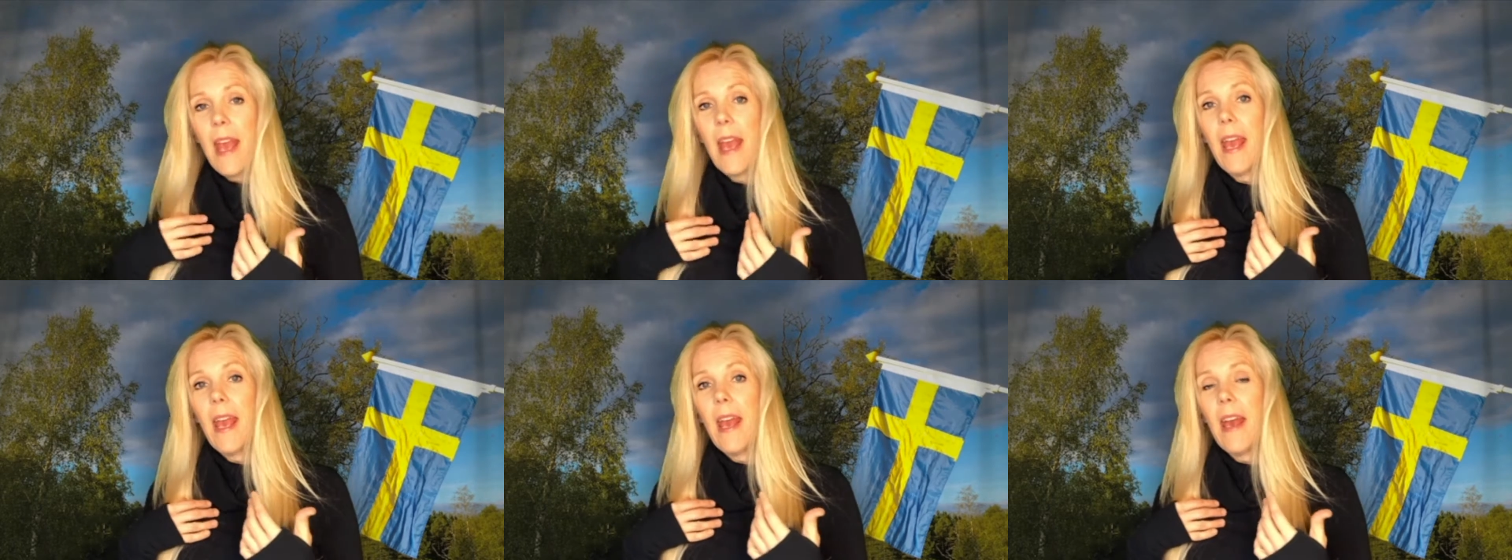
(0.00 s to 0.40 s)

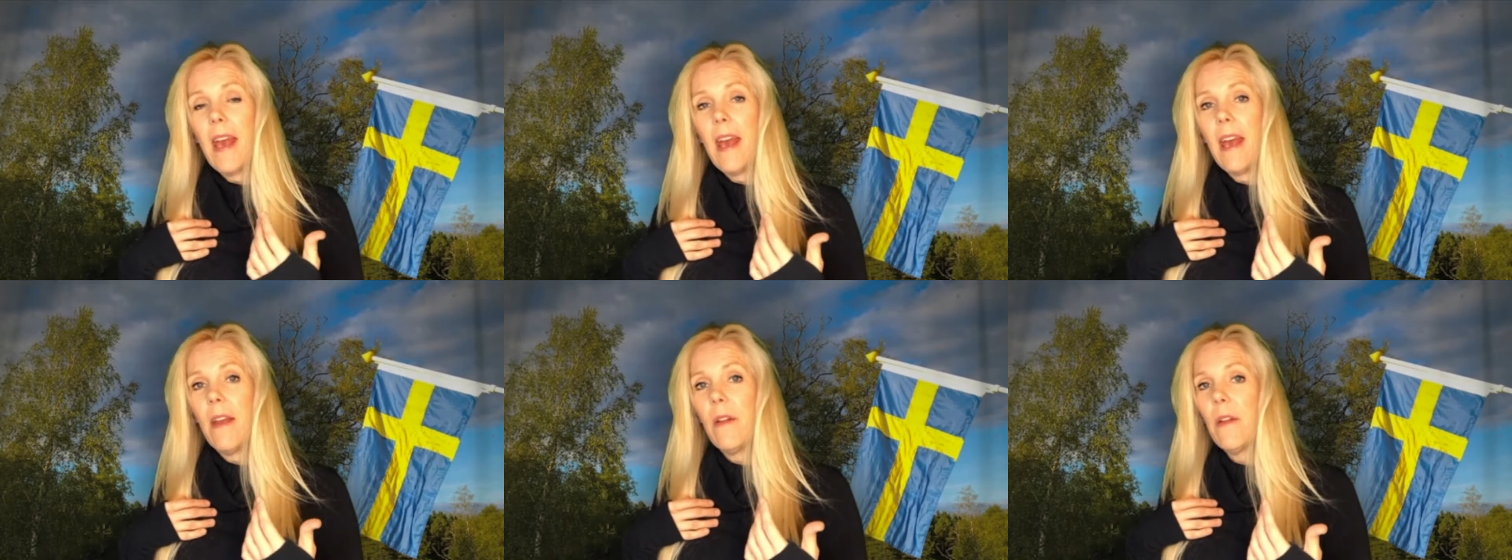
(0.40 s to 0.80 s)

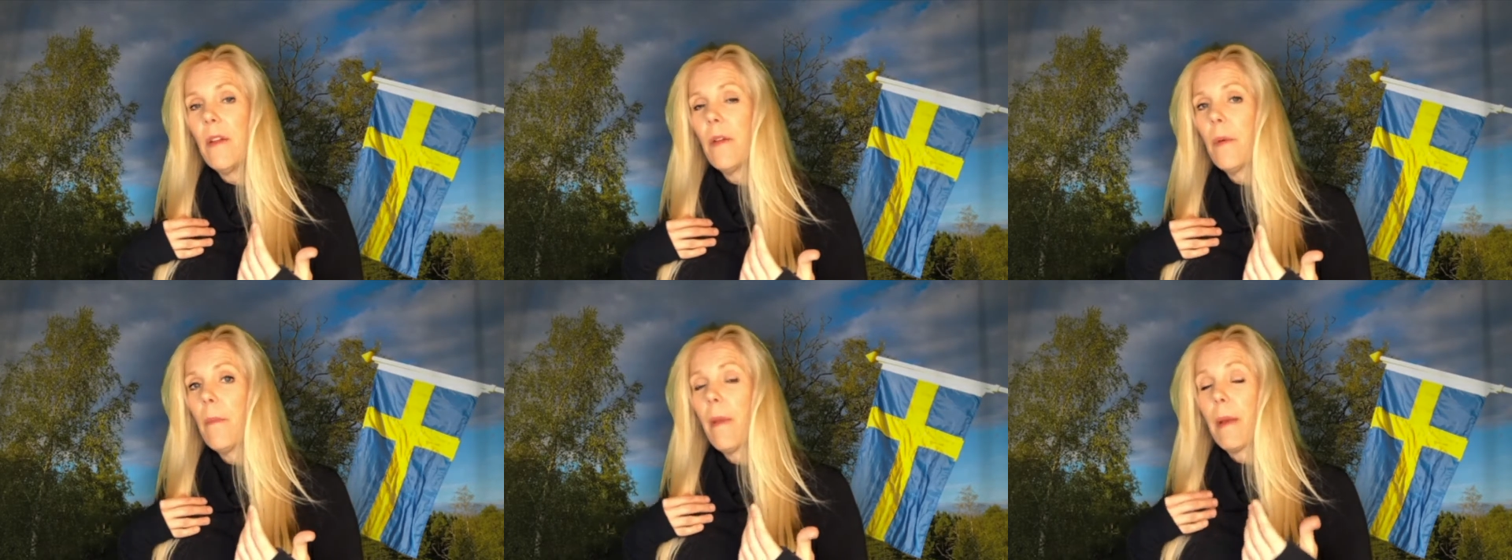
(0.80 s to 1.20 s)

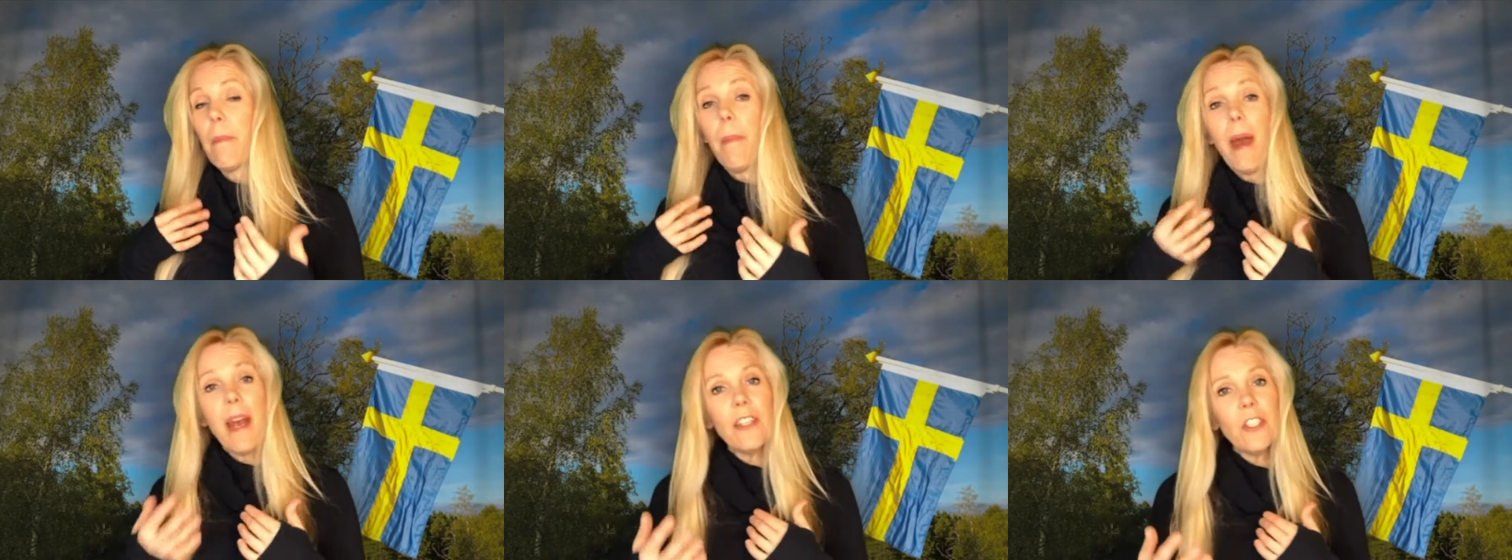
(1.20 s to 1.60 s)
and my
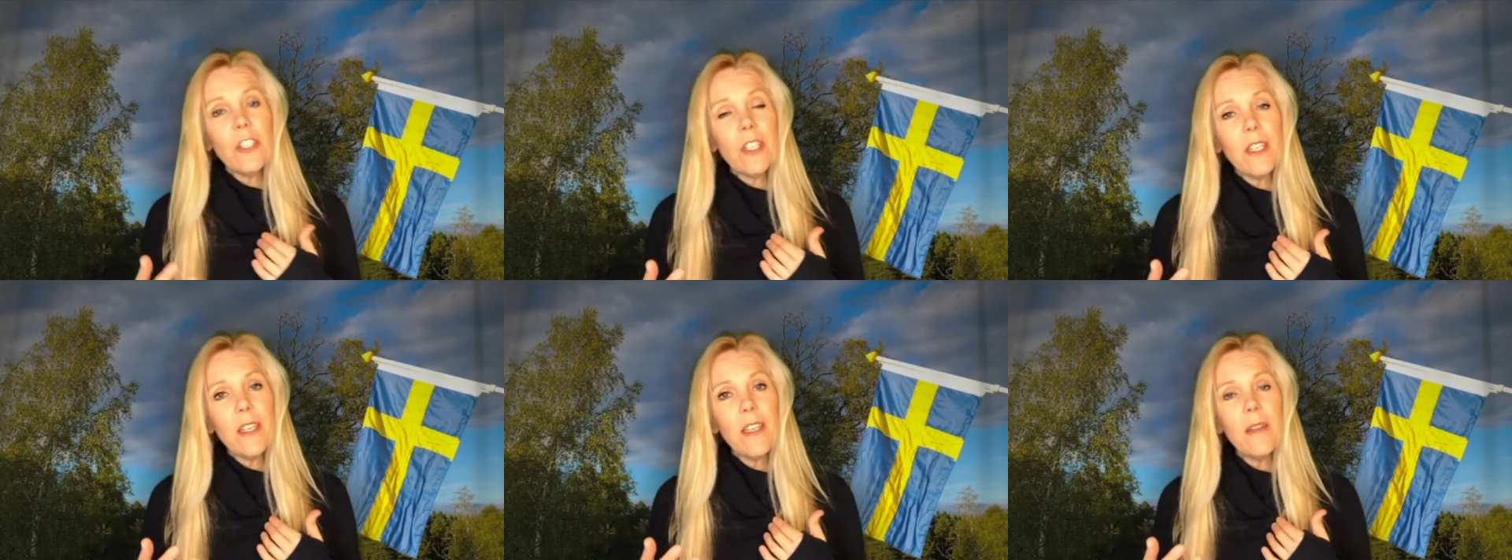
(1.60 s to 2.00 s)

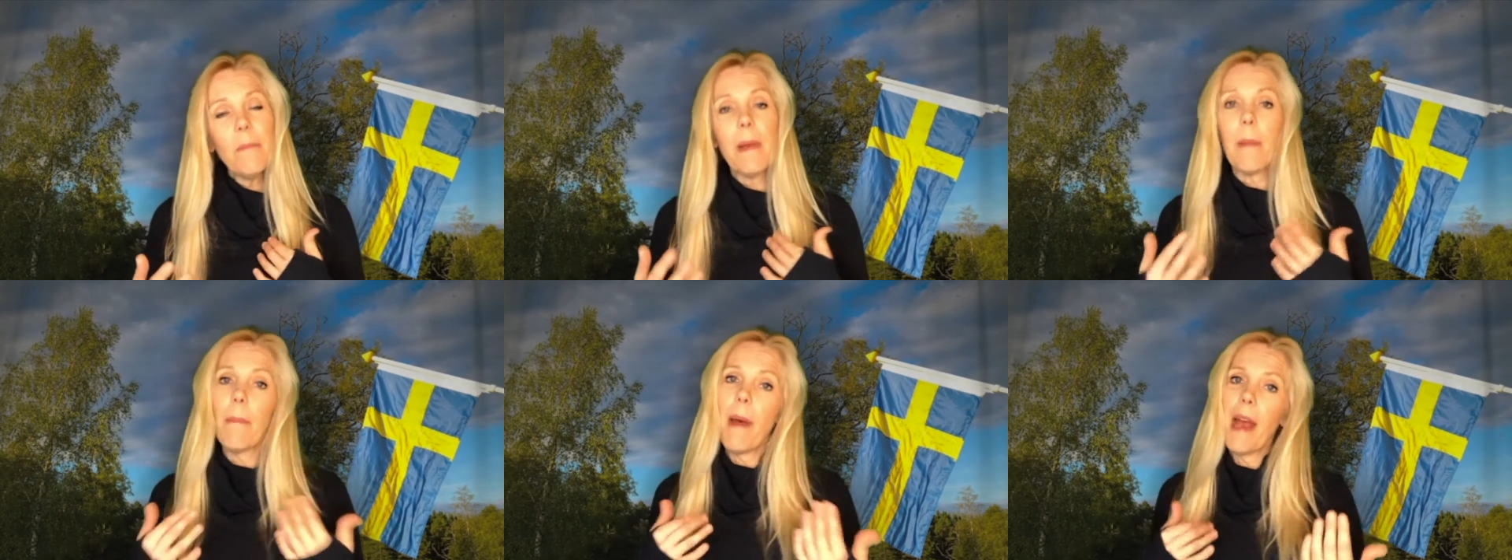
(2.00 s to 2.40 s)
passion,
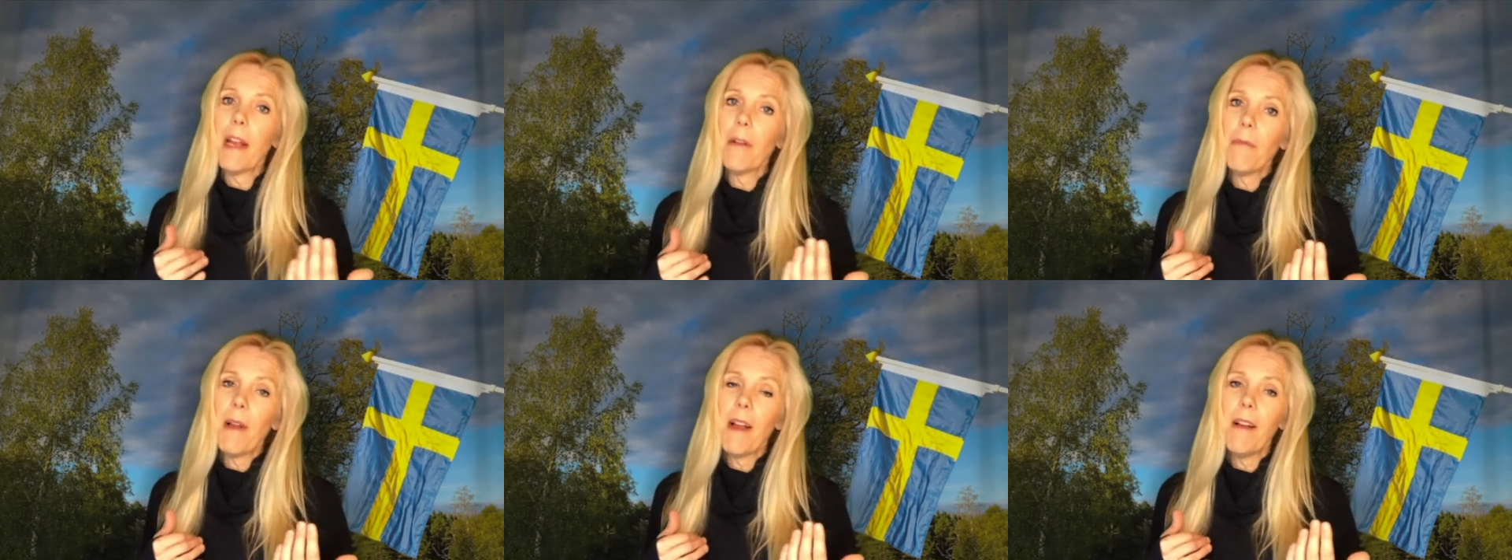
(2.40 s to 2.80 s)
my
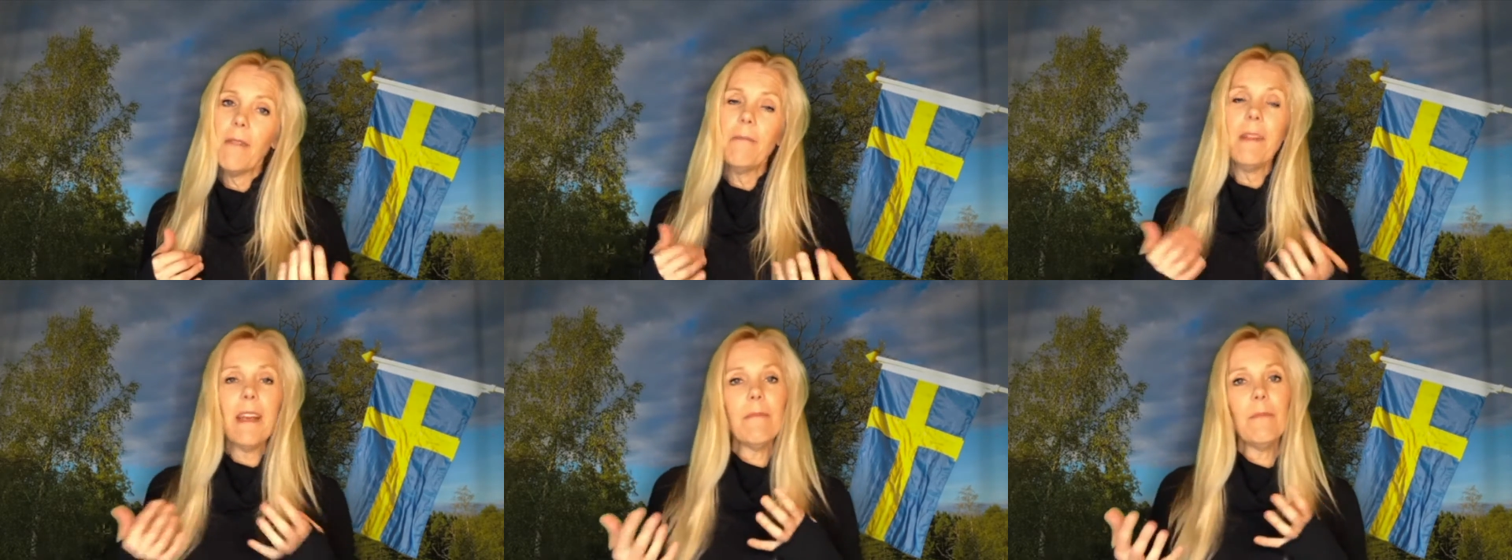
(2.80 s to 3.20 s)

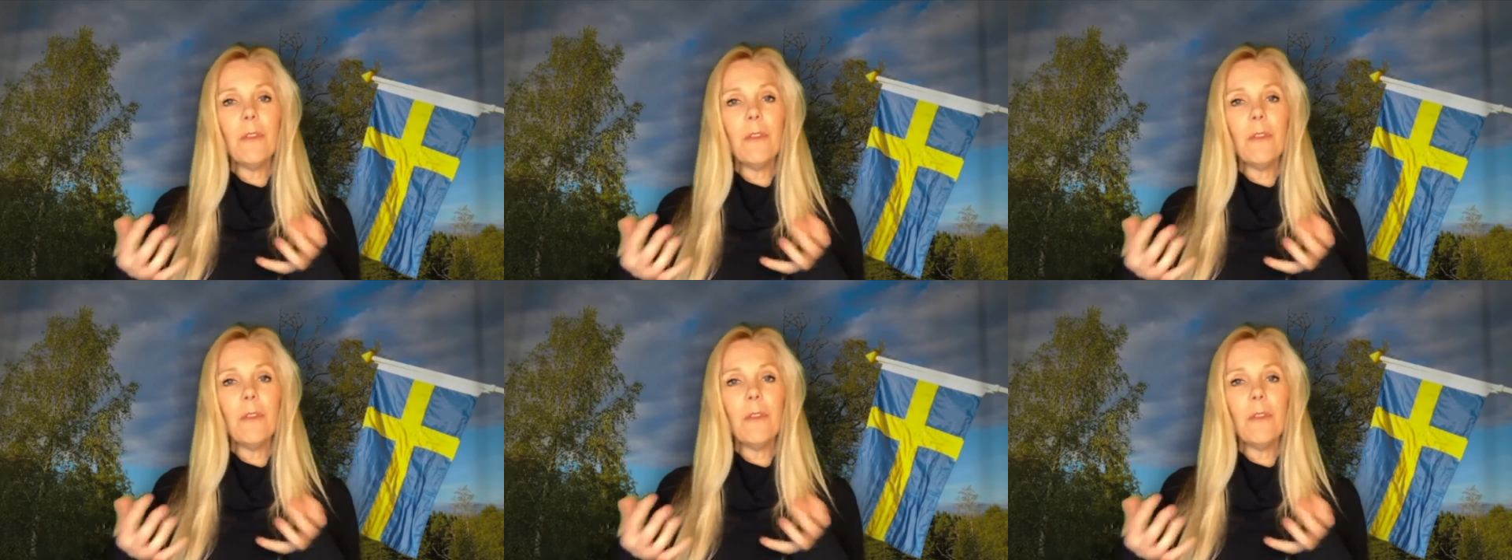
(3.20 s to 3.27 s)
background,